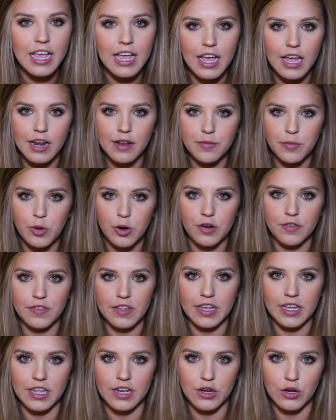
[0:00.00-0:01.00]
kind of more of
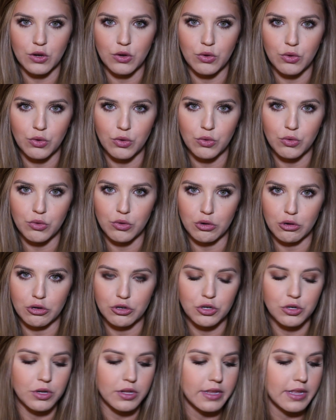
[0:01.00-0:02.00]
like a nude
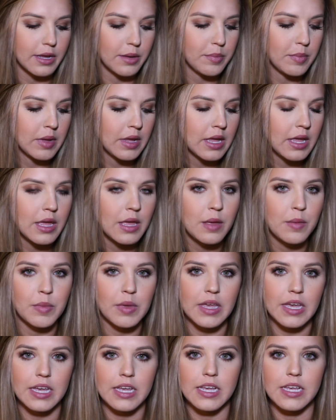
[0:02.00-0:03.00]
neutral lip
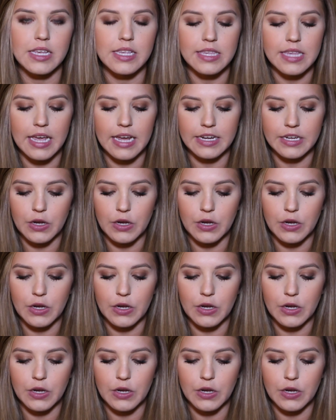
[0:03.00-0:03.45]
because